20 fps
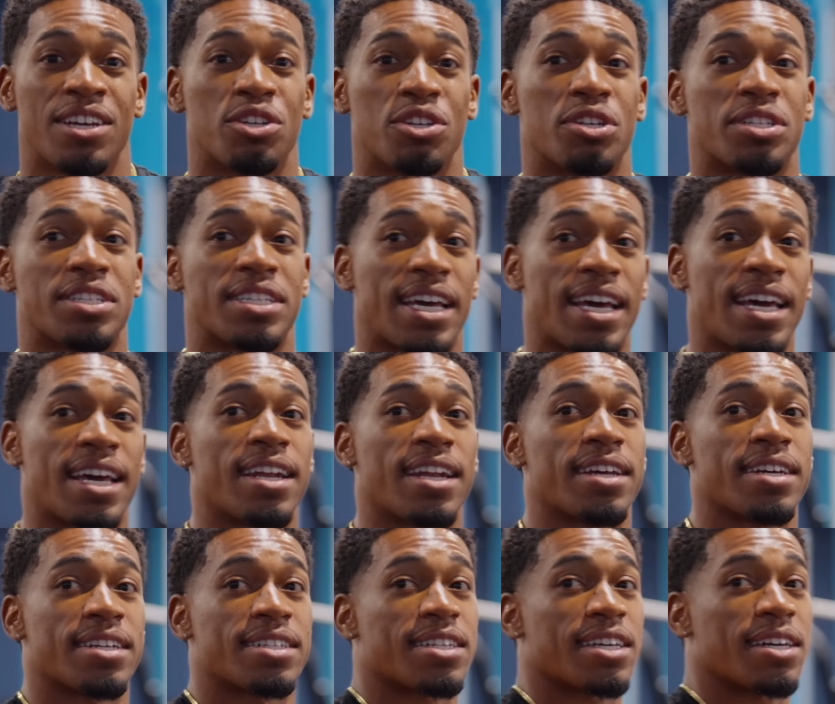You
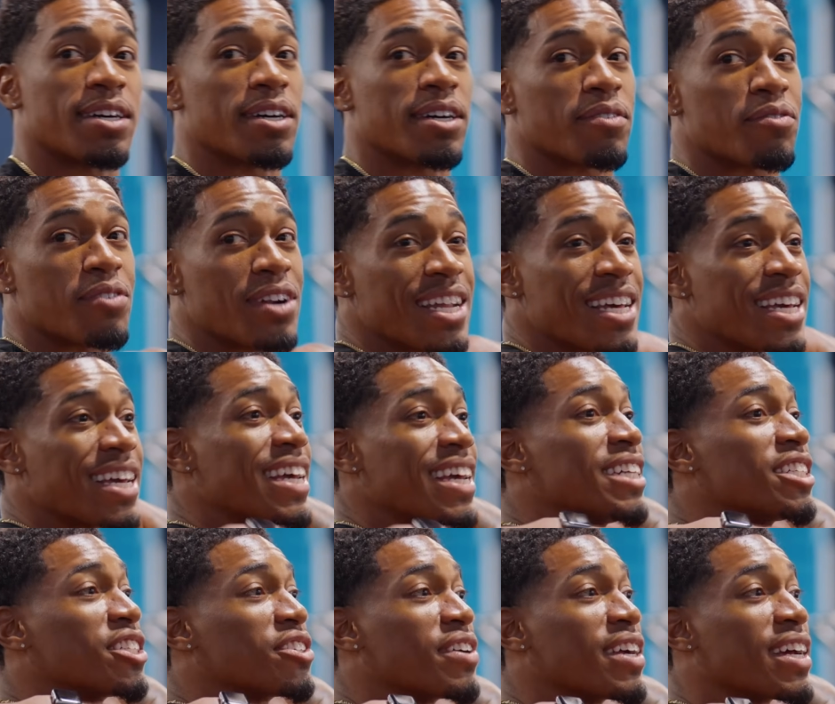tend to really
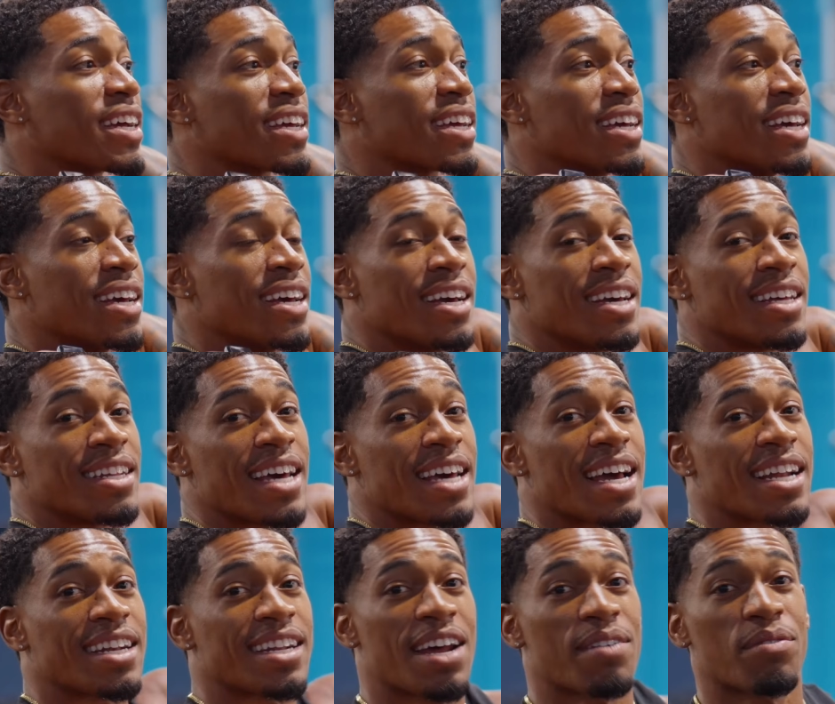injuring
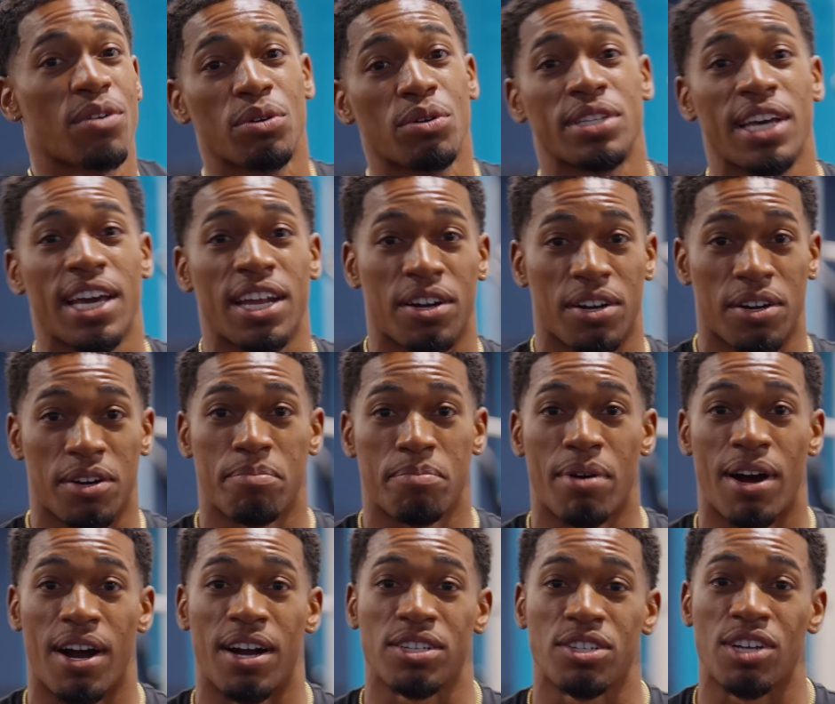that rotator
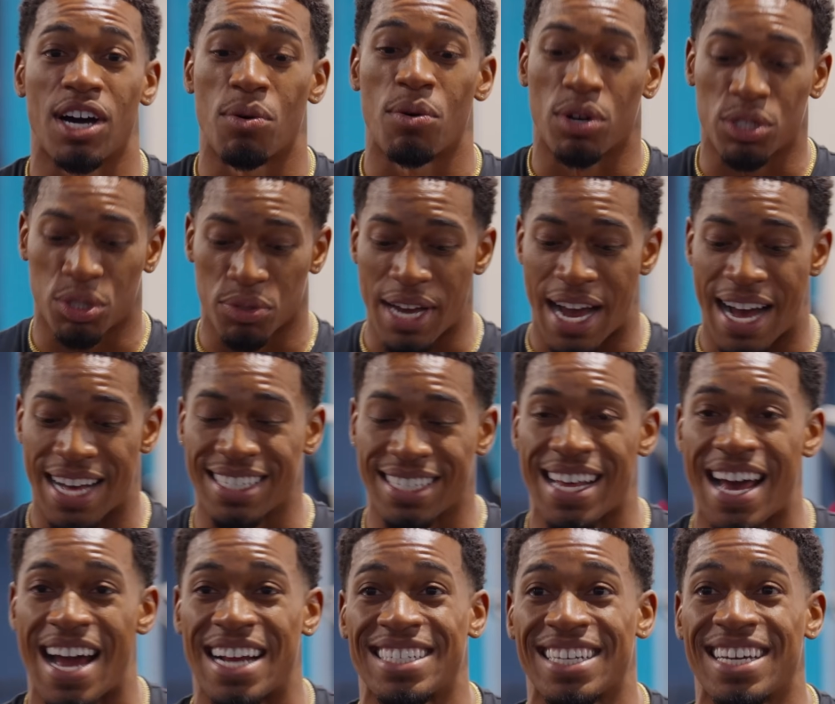part. So I want you guys
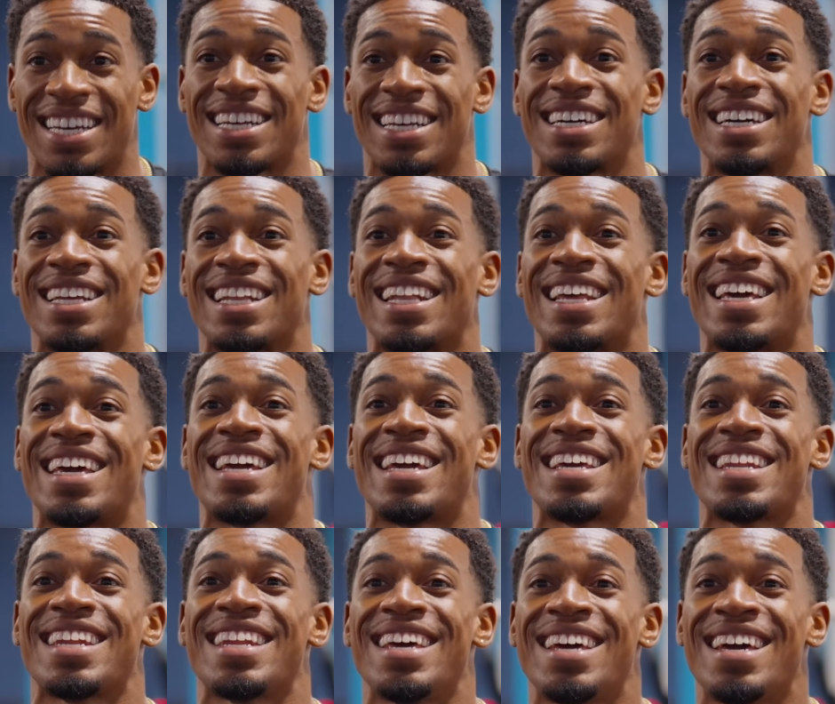to actually get a good
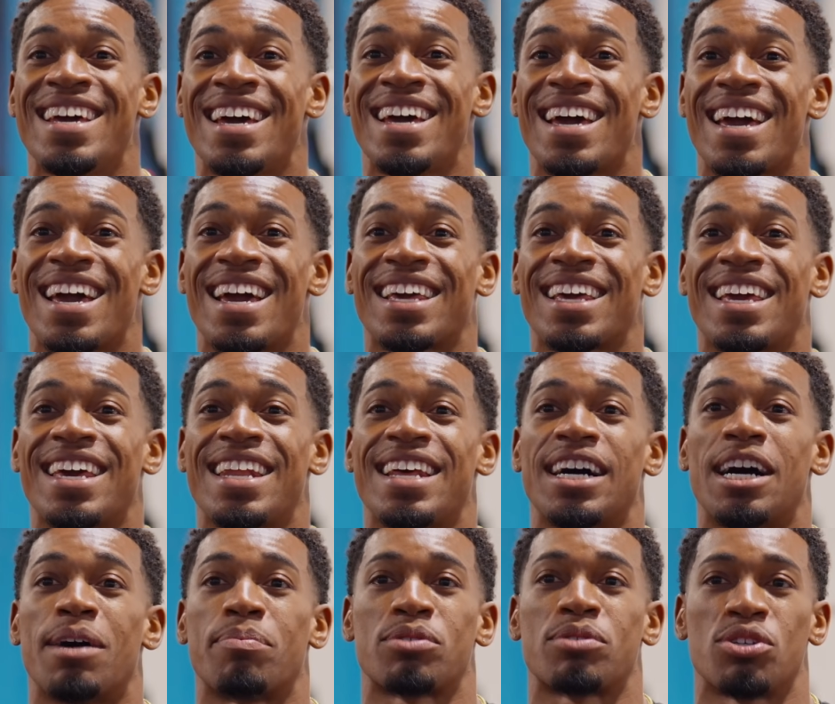lean and get
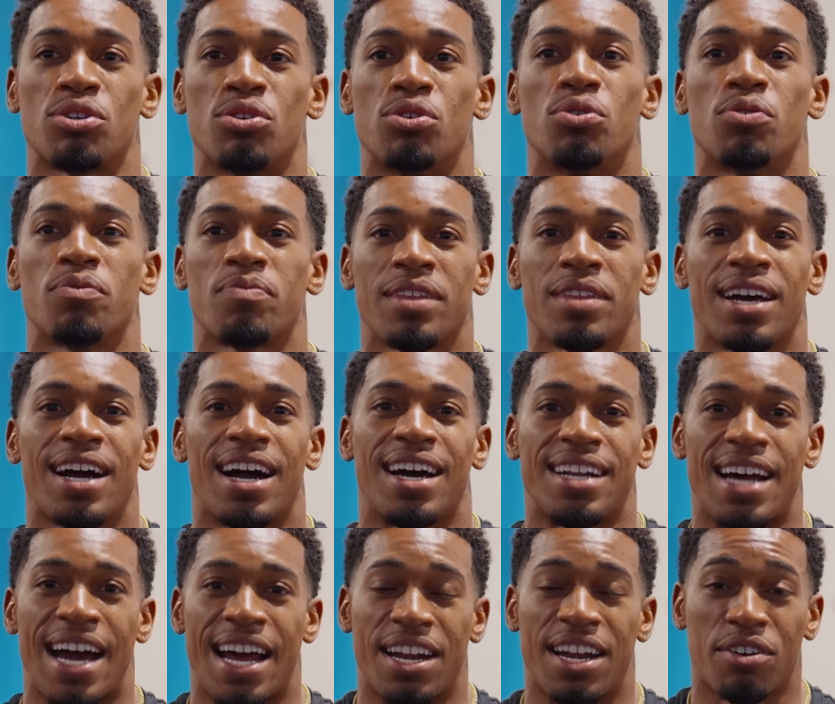it up to a
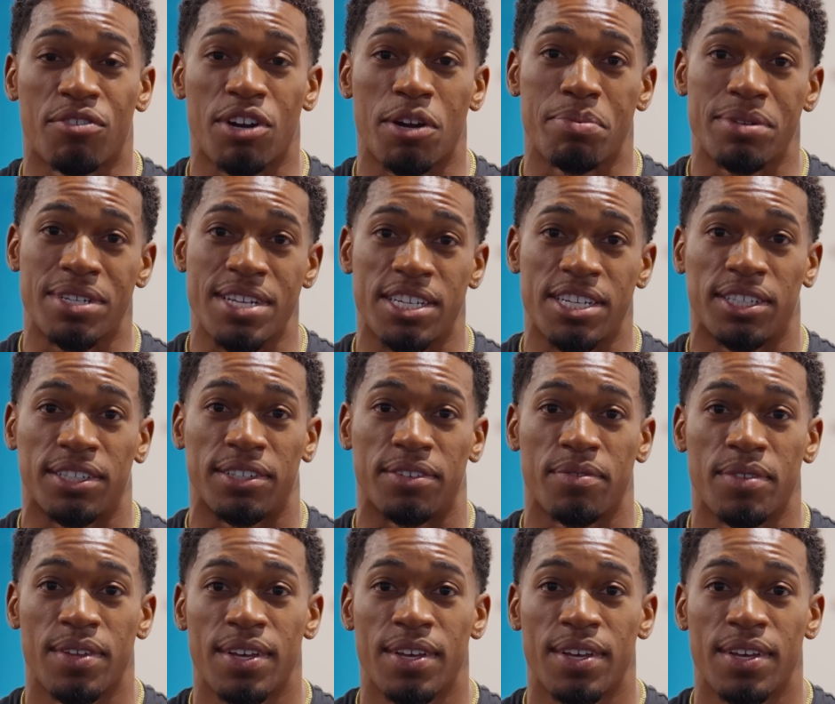90-degree position.